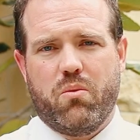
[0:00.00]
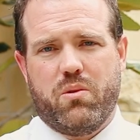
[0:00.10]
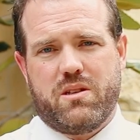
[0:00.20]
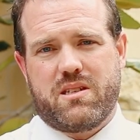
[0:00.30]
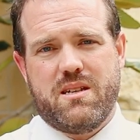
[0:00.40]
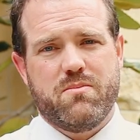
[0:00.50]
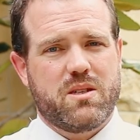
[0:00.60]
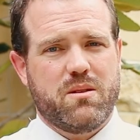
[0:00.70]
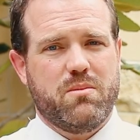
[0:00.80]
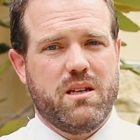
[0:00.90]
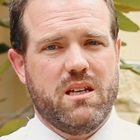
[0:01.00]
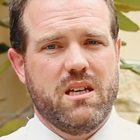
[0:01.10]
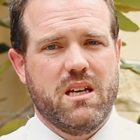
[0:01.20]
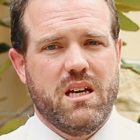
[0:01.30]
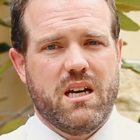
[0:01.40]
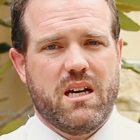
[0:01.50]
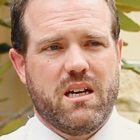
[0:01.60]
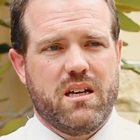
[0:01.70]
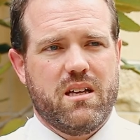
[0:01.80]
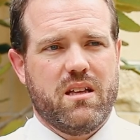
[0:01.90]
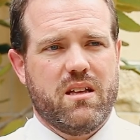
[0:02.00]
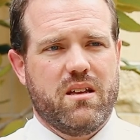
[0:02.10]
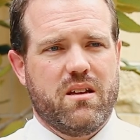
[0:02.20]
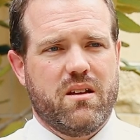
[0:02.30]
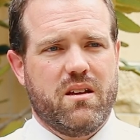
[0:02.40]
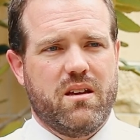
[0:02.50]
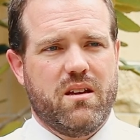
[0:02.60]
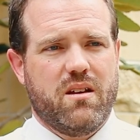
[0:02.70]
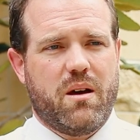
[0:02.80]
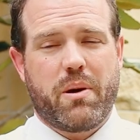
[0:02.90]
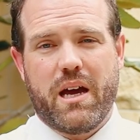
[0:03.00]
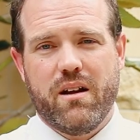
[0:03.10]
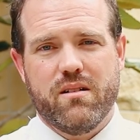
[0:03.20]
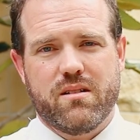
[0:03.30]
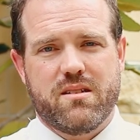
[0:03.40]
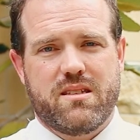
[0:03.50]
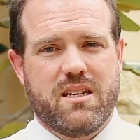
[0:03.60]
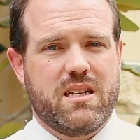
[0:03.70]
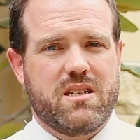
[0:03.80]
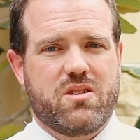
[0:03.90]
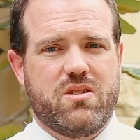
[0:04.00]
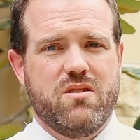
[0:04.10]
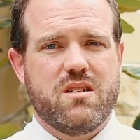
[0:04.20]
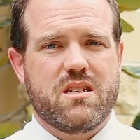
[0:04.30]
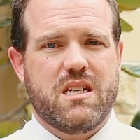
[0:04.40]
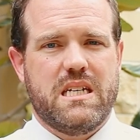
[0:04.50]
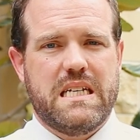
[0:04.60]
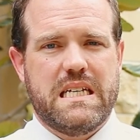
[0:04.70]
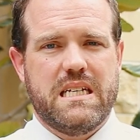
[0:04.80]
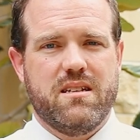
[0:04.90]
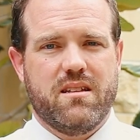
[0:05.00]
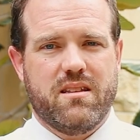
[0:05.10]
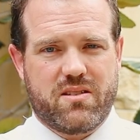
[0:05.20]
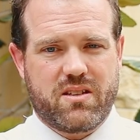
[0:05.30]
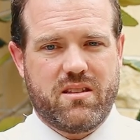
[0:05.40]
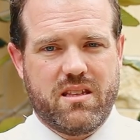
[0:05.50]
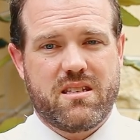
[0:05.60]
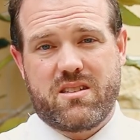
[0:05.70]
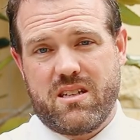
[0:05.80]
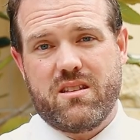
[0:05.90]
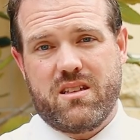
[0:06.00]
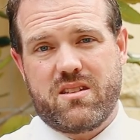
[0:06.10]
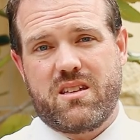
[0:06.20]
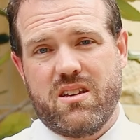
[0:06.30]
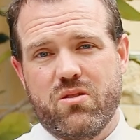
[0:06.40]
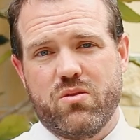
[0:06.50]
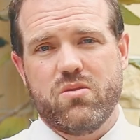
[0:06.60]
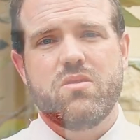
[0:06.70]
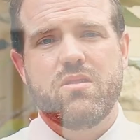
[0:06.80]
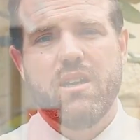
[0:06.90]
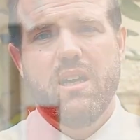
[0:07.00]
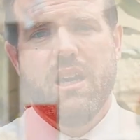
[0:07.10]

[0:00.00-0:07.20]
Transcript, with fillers: what seems to be uh, apparent is that students need the, the, the skills